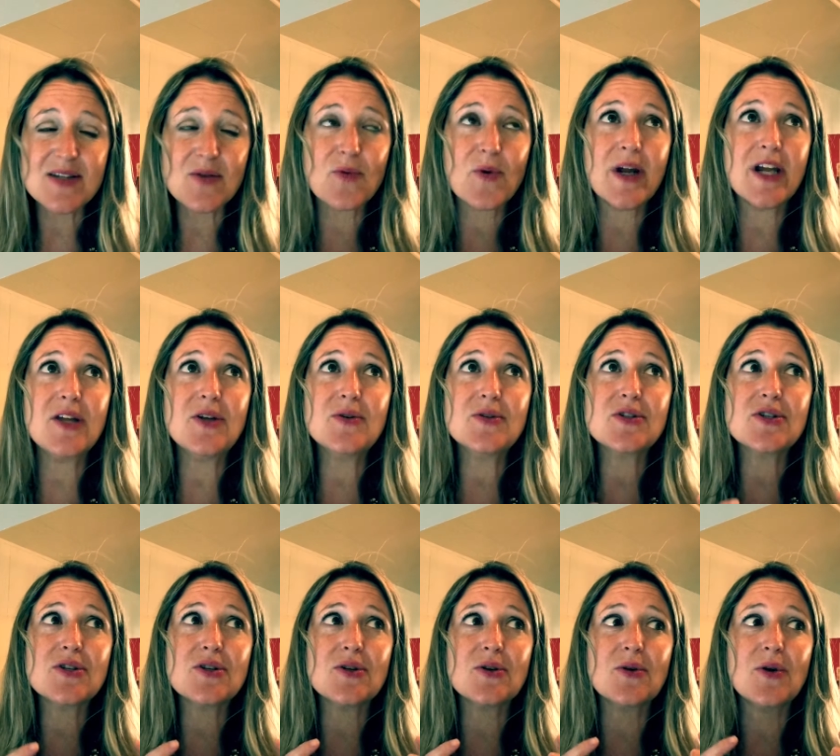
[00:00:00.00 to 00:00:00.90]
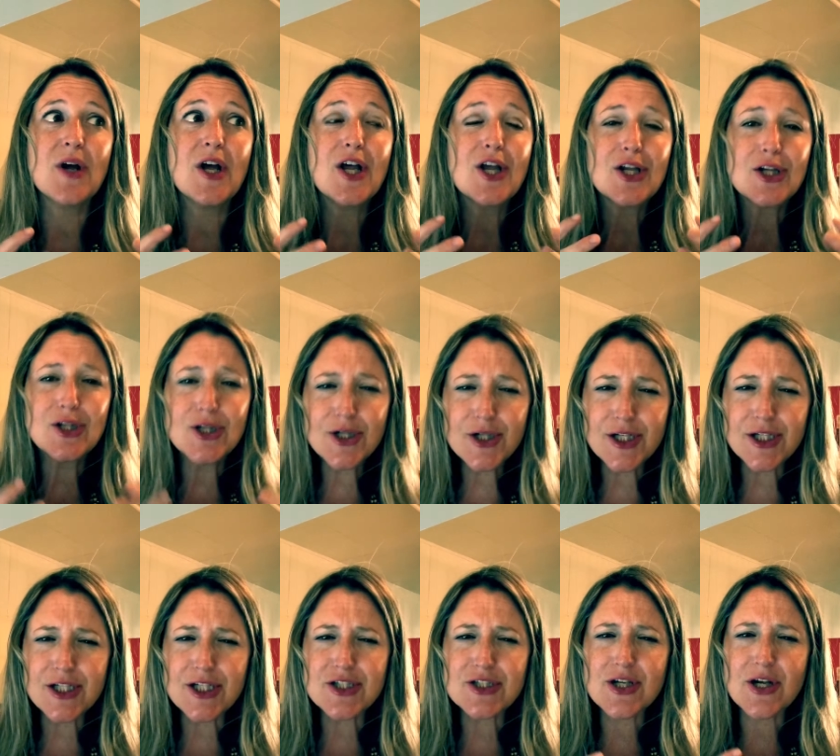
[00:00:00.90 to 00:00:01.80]
The way you two look
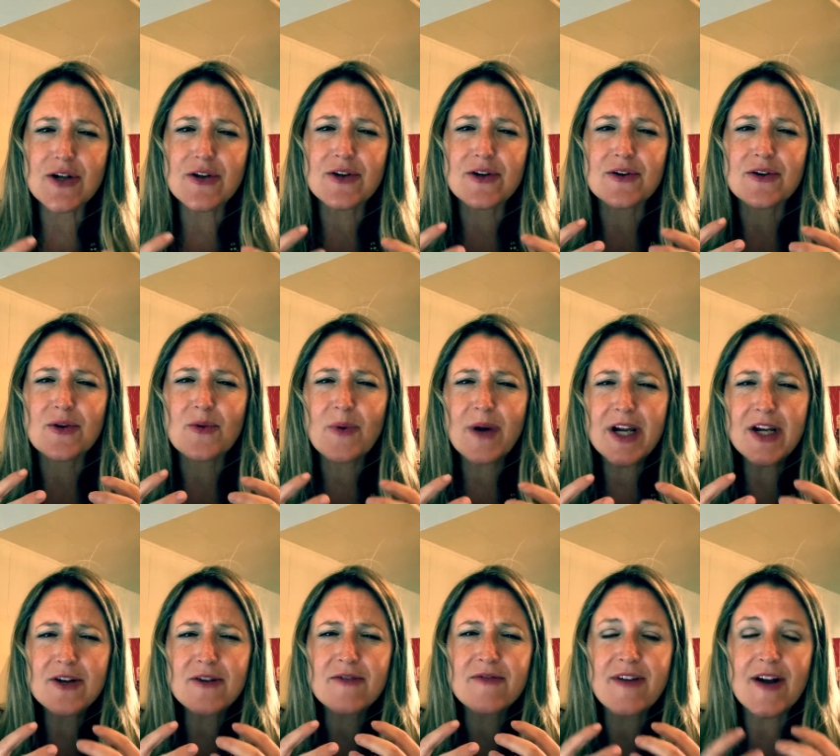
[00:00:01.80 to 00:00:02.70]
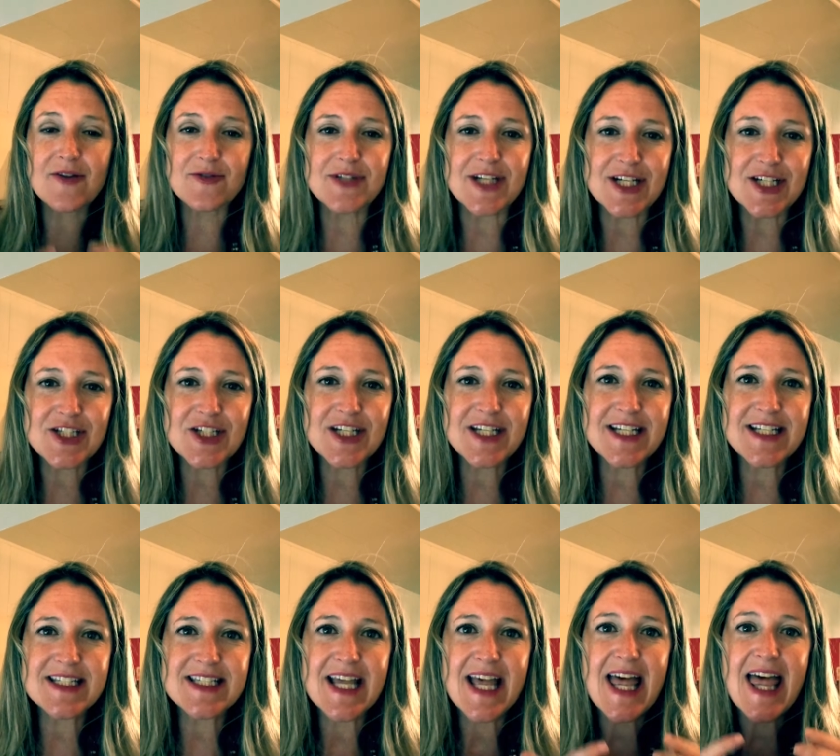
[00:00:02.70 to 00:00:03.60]
at each other and the way your foundation
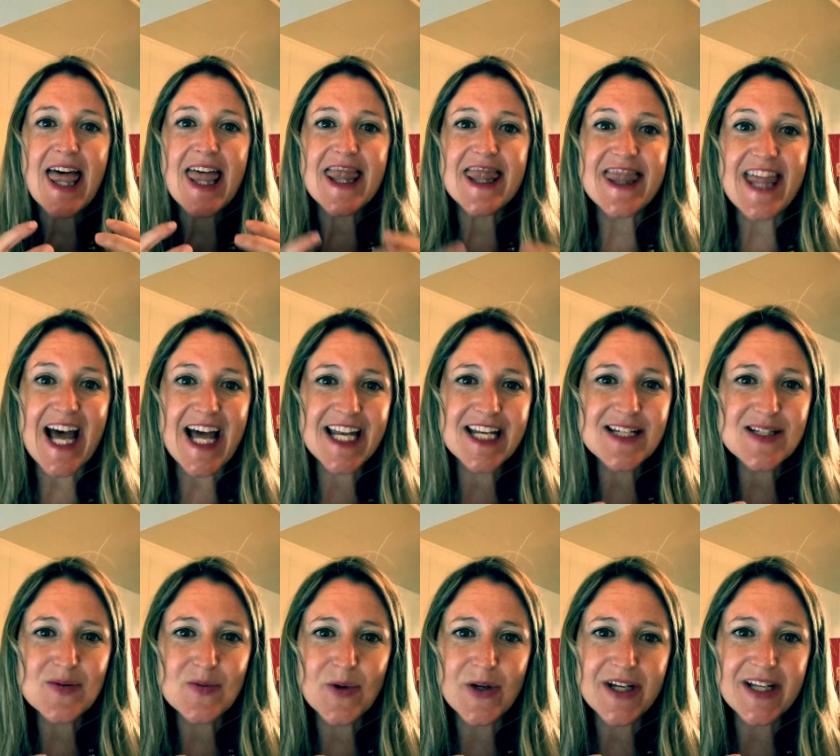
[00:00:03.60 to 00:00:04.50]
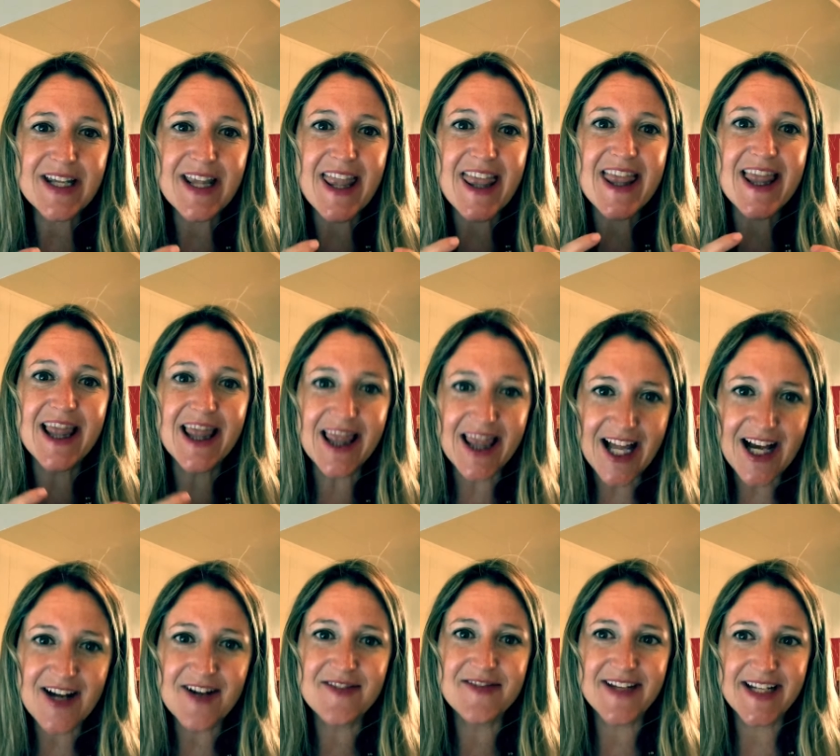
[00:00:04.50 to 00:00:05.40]
is, that is what
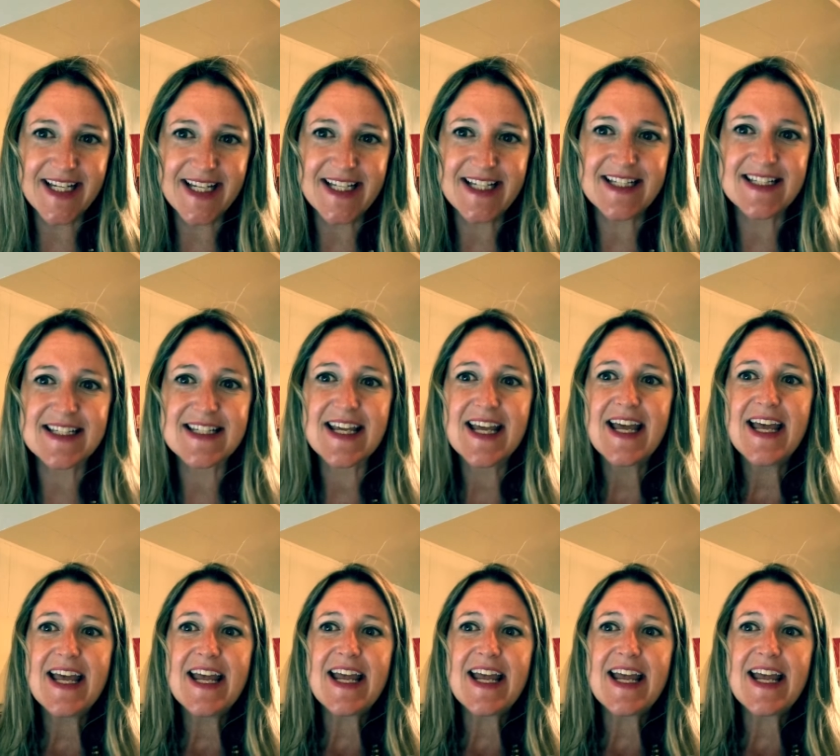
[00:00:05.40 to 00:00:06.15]
love is.